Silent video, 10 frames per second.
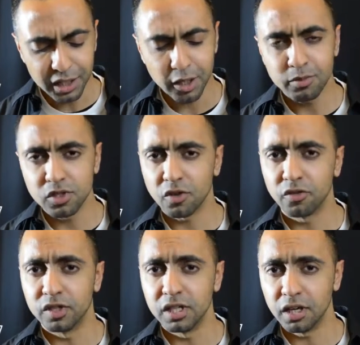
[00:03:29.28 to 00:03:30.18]
In terms
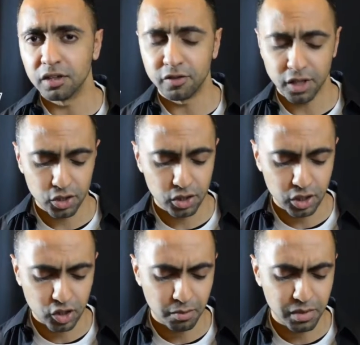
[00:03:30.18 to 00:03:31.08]
of the other version,
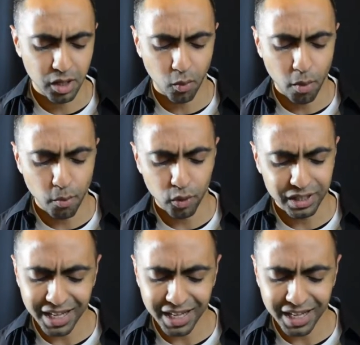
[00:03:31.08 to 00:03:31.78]
there's going to be a 1.9